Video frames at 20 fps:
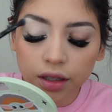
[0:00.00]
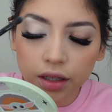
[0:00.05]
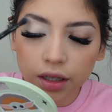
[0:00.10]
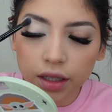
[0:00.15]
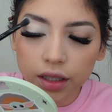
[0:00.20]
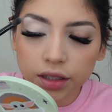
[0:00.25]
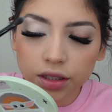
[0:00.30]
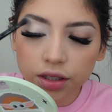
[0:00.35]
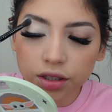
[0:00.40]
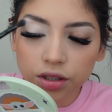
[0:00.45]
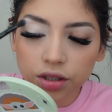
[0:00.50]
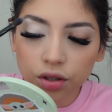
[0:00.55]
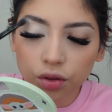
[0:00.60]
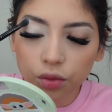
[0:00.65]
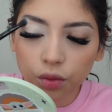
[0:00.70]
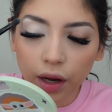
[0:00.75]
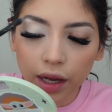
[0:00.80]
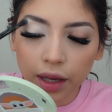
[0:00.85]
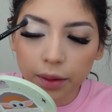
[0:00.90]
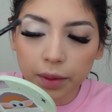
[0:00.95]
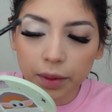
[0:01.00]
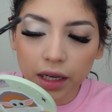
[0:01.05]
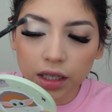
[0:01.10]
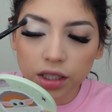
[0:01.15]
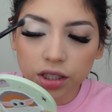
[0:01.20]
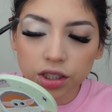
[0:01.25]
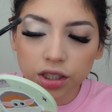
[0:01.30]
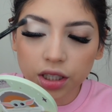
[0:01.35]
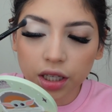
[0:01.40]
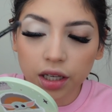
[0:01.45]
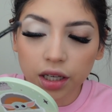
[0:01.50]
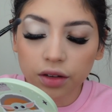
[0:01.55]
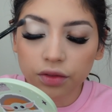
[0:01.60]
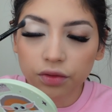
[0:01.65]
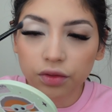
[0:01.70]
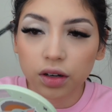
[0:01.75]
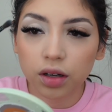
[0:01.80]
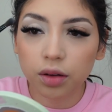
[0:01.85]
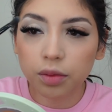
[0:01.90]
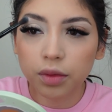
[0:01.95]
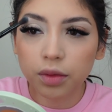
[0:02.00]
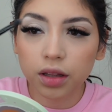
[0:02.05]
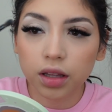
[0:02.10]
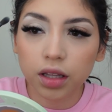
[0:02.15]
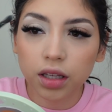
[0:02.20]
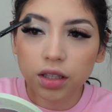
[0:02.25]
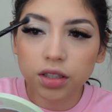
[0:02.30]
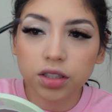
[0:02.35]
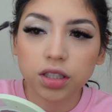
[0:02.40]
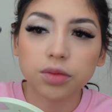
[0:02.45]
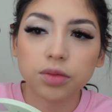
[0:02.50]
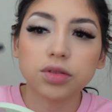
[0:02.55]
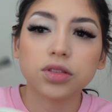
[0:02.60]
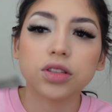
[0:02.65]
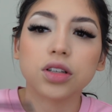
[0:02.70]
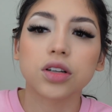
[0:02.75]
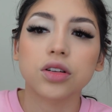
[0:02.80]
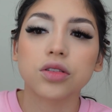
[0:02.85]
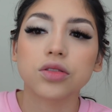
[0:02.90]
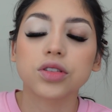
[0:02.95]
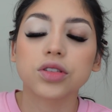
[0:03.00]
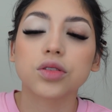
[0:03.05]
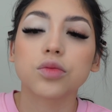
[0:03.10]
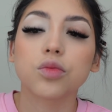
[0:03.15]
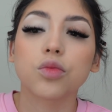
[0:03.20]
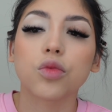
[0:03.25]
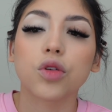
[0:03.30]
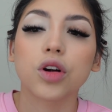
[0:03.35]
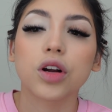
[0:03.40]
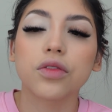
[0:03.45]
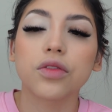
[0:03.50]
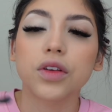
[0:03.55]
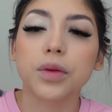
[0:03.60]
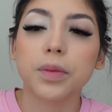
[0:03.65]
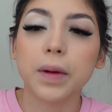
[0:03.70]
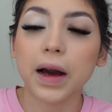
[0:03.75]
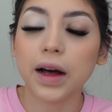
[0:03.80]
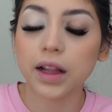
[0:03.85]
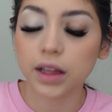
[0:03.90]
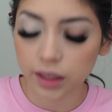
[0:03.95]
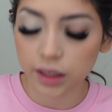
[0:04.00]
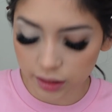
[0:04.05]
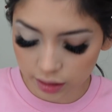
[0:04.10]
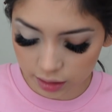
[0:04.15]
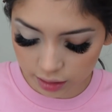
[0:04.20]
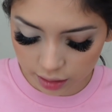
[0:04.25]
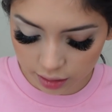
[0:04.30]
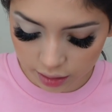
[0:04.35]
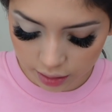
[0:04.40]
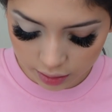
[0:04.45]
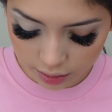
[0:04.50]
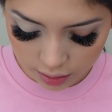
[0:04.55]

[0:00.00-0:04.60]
it's just a white matte shade from the James Charles and Morphe palette.